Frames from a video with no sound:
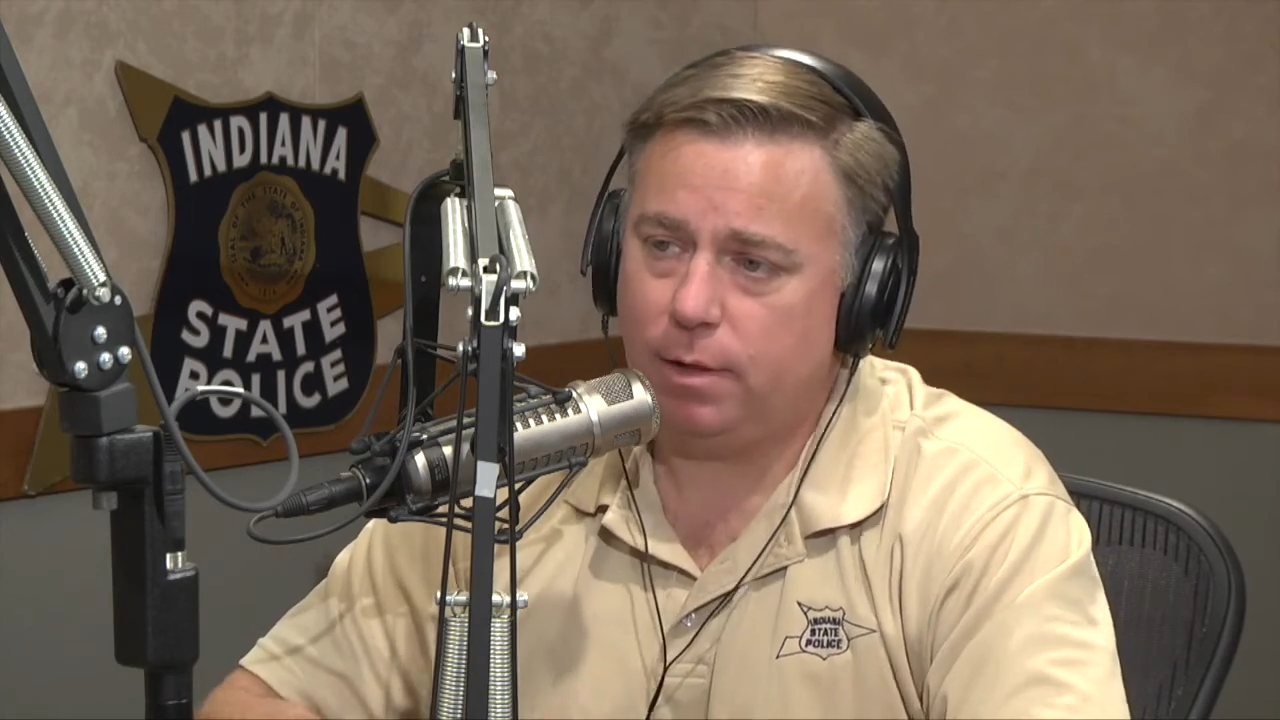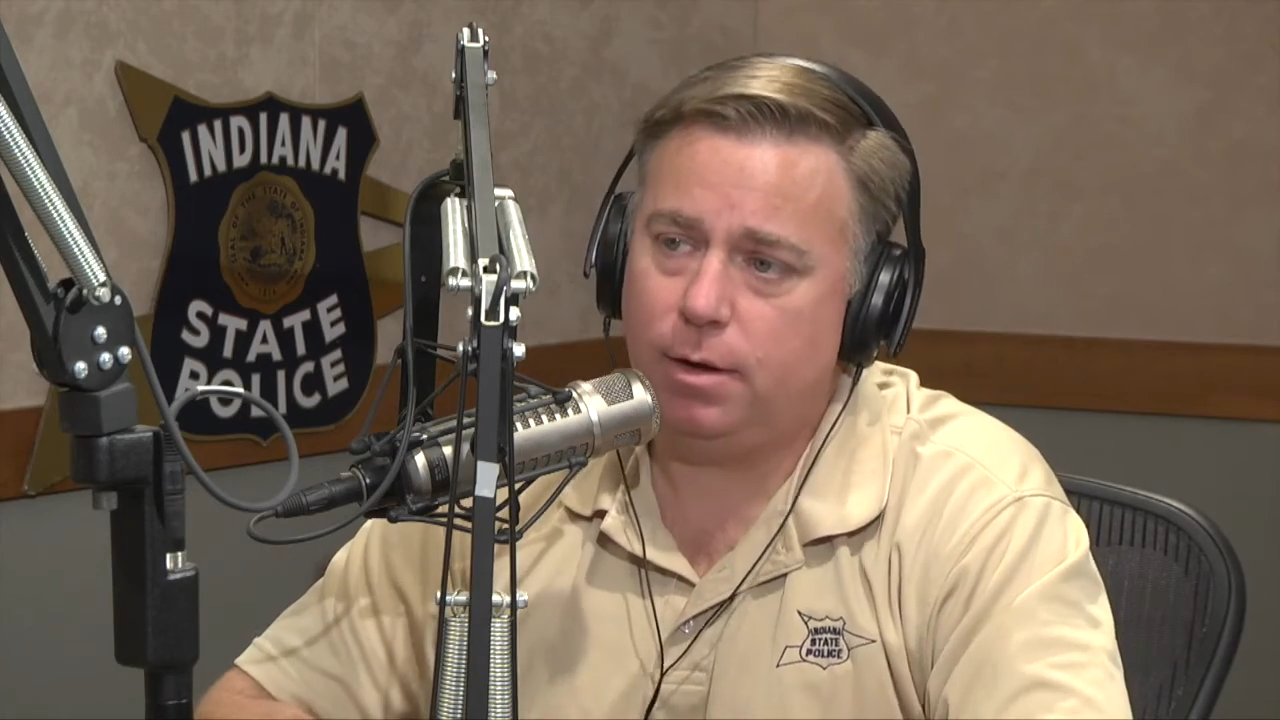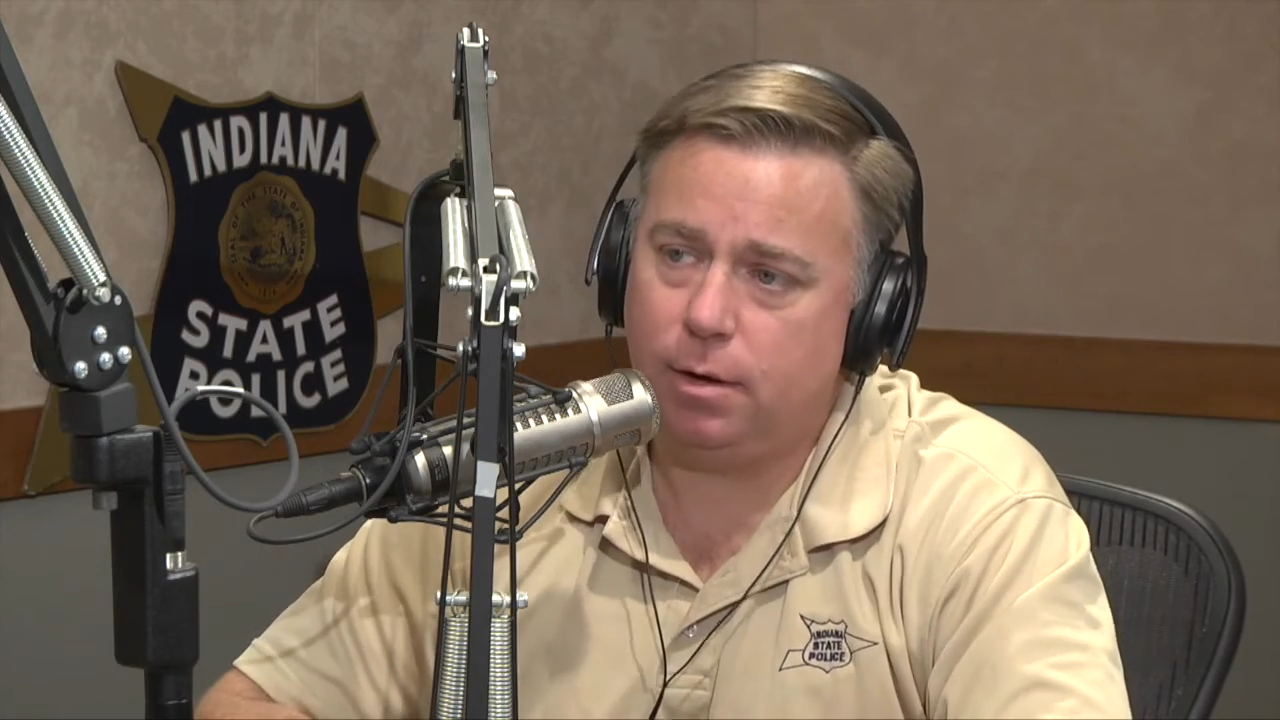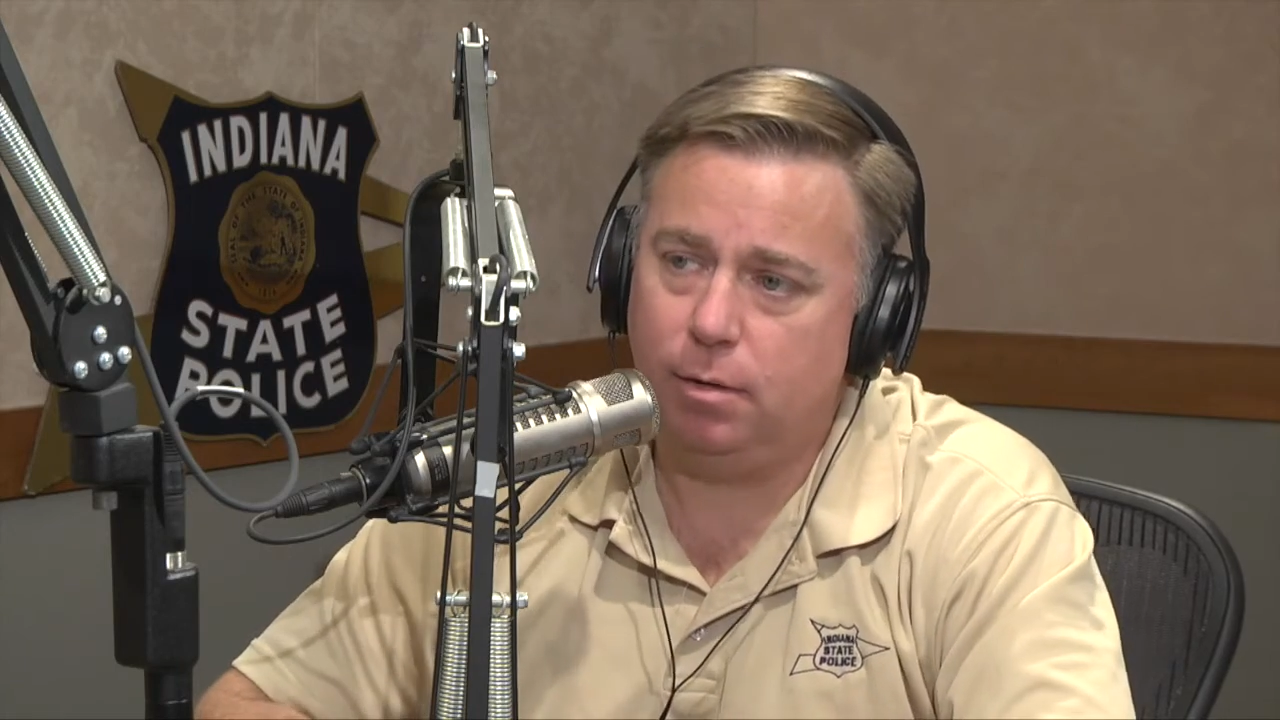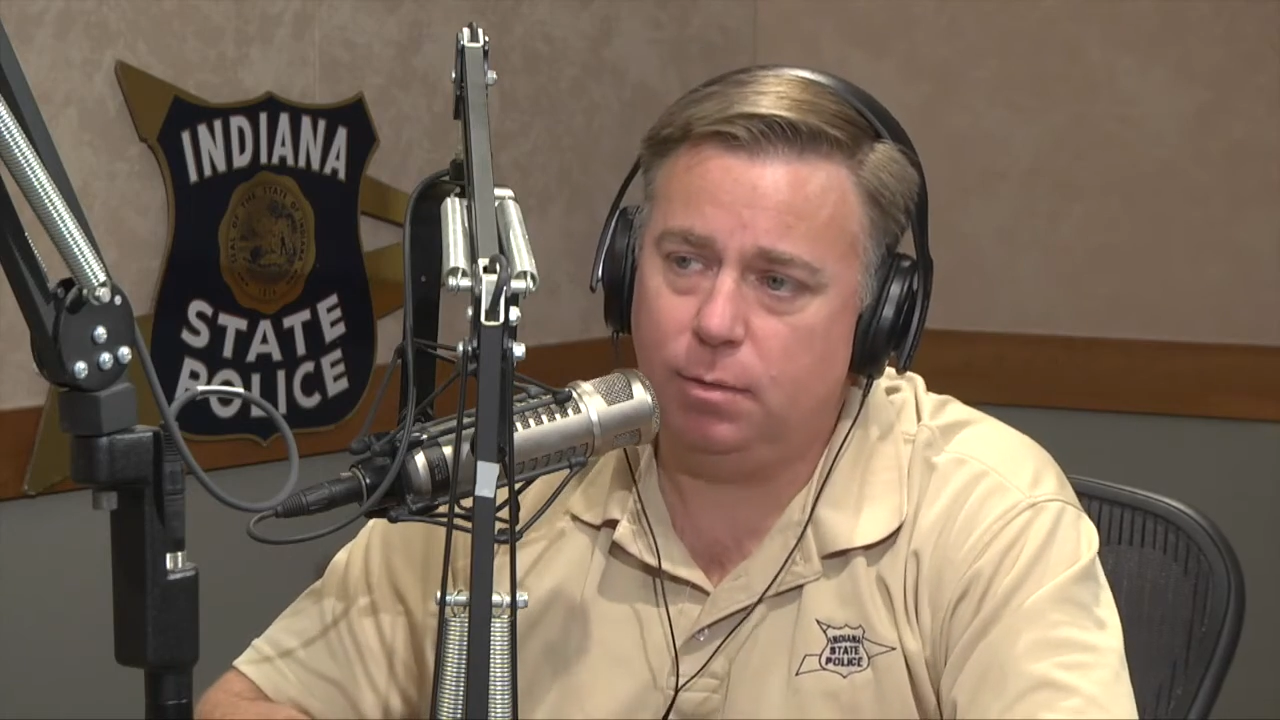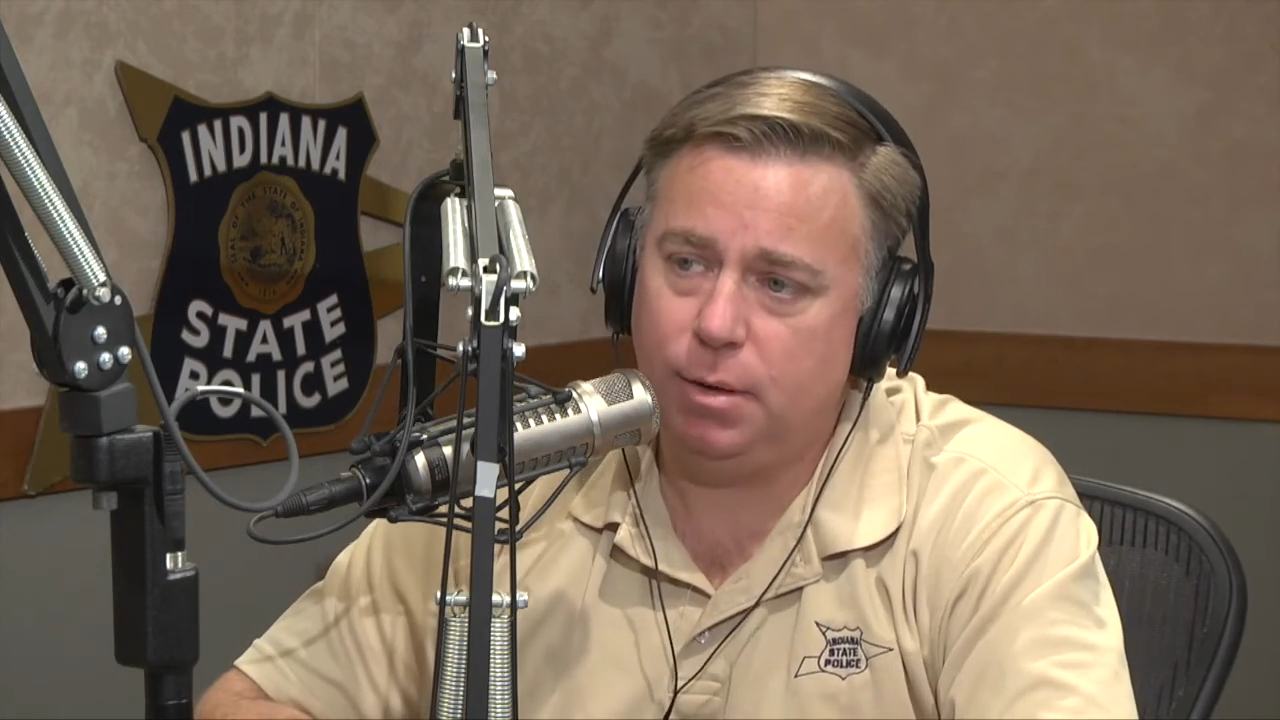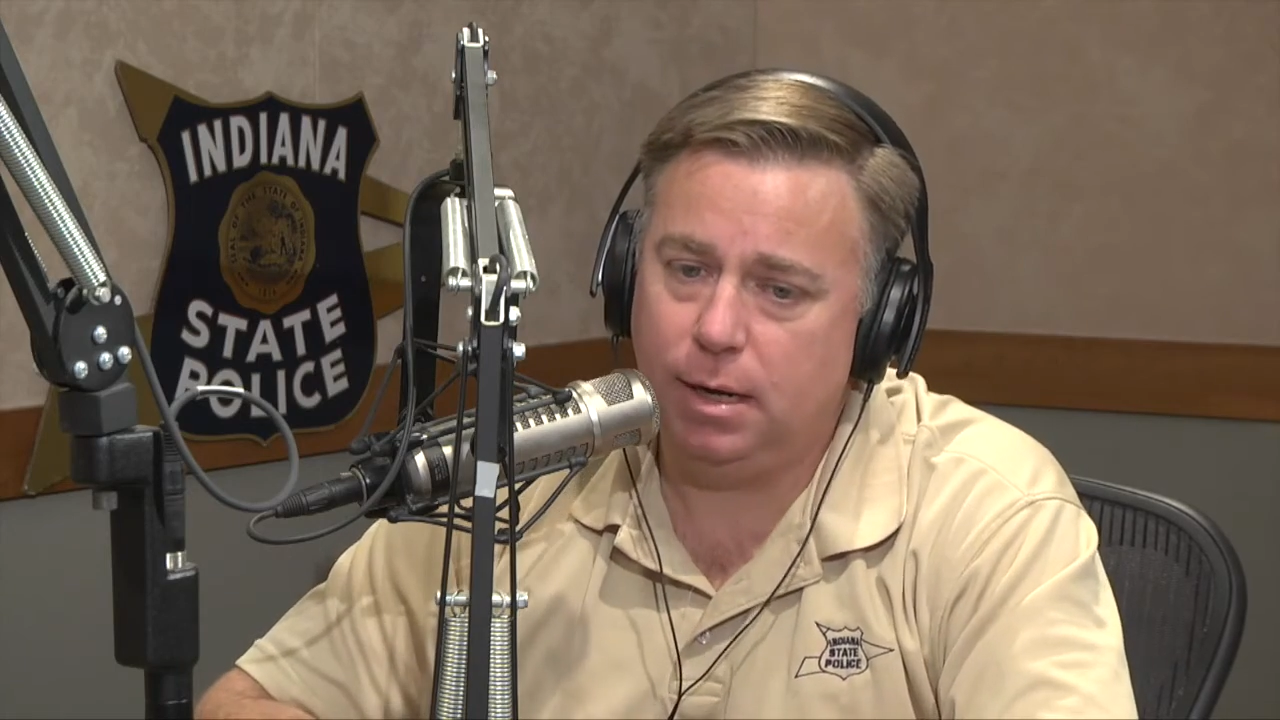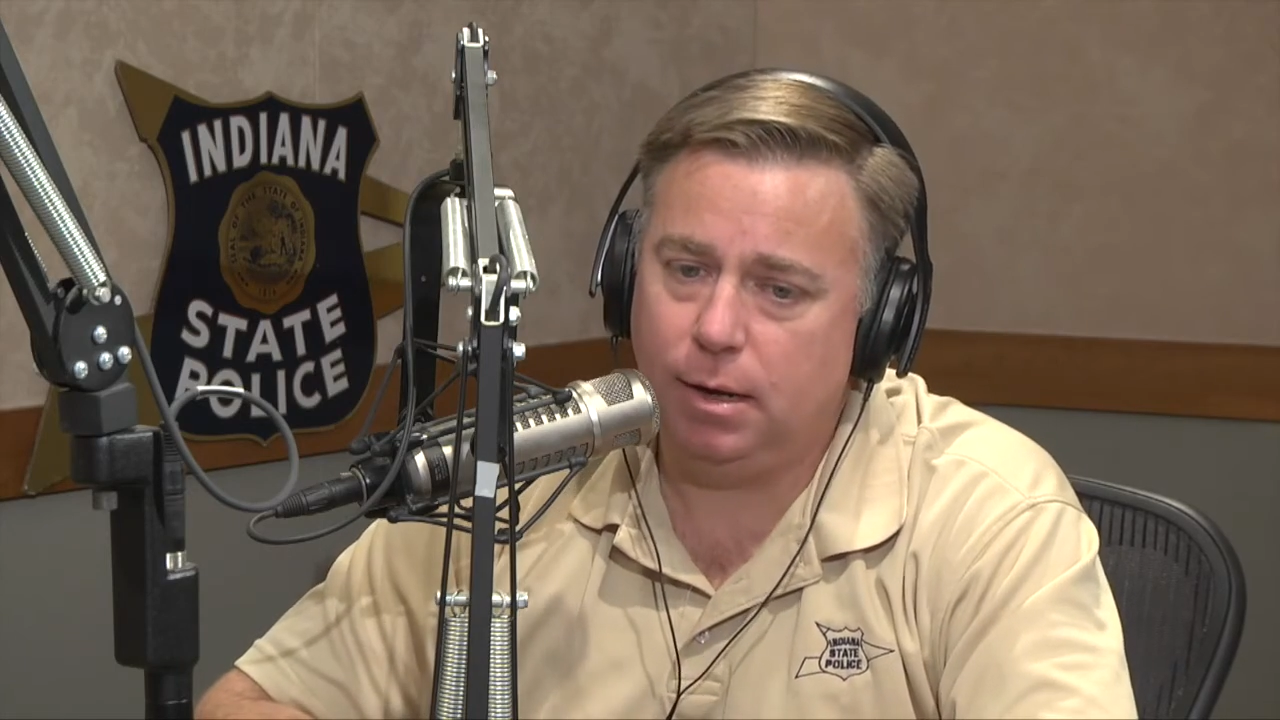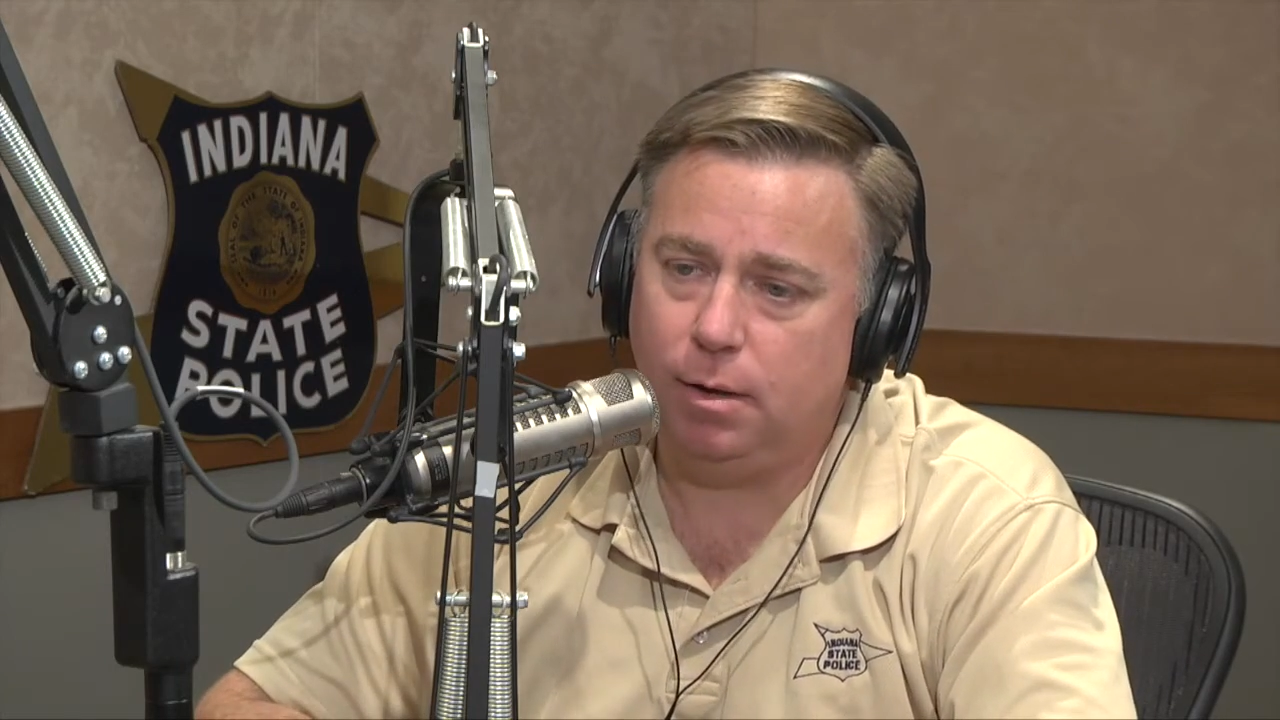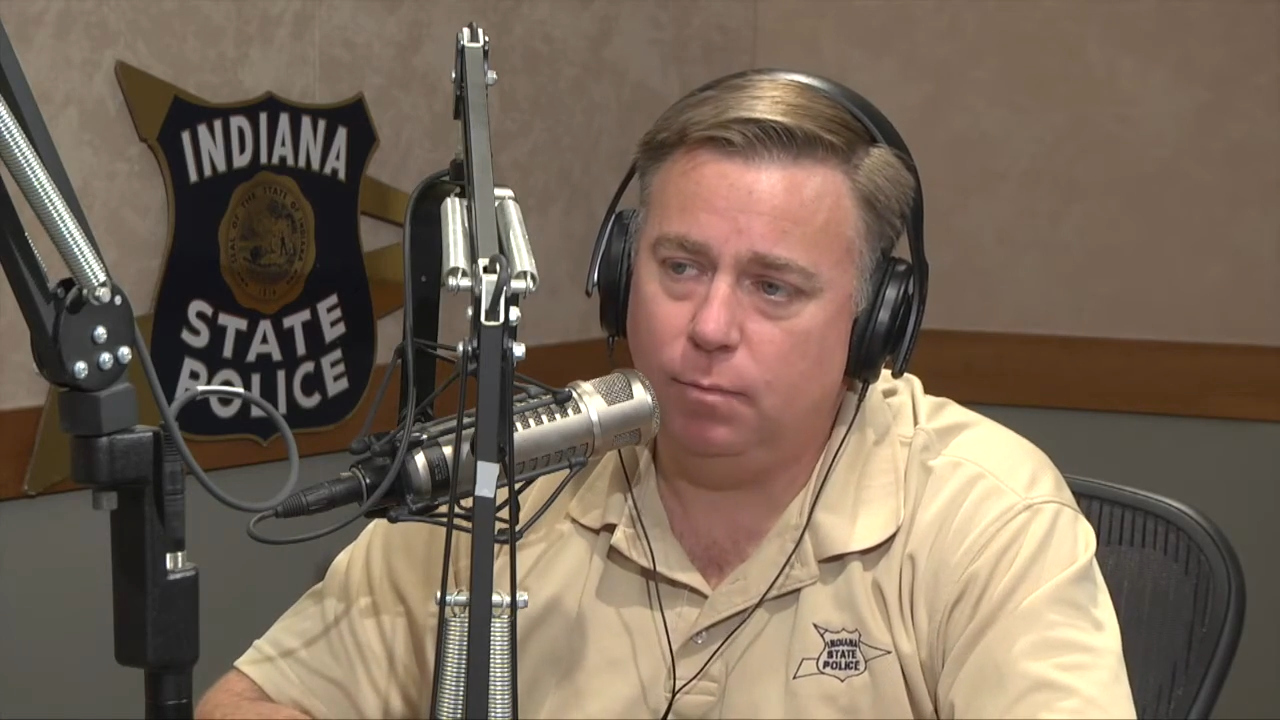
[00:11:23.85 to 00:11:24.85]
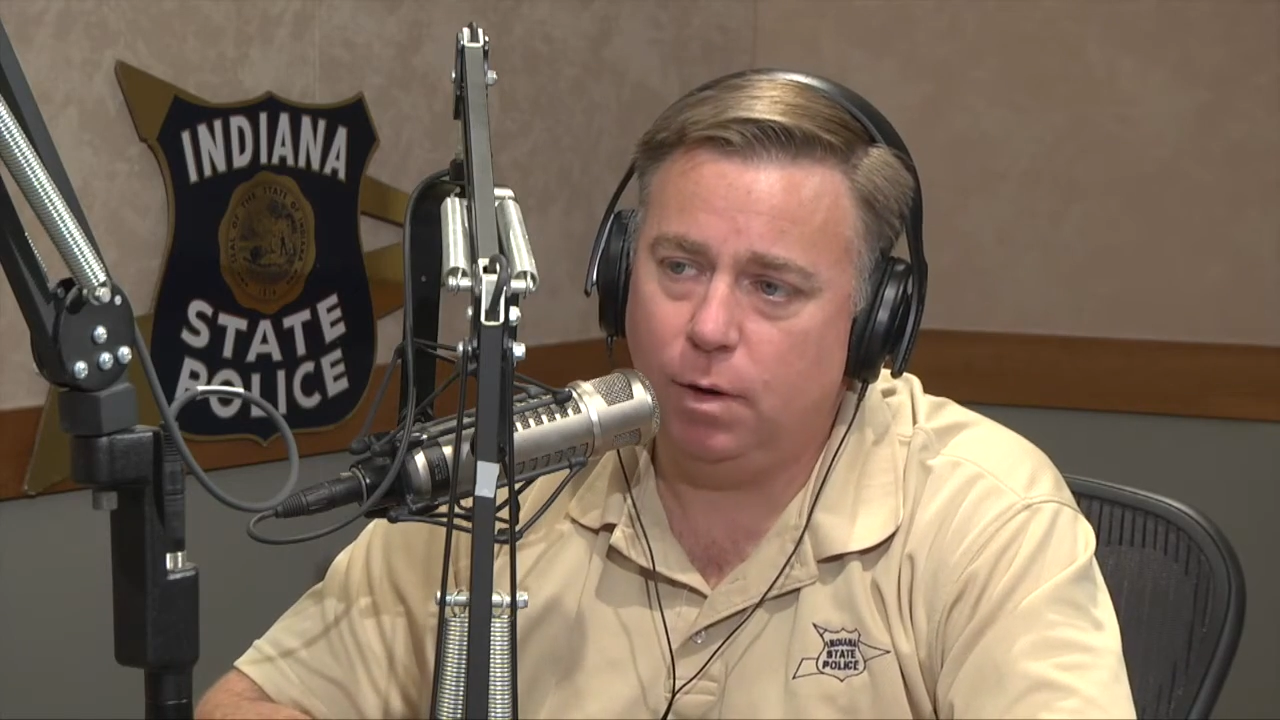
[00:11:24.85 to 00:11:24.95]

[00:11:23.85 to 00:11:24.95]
longer depending on,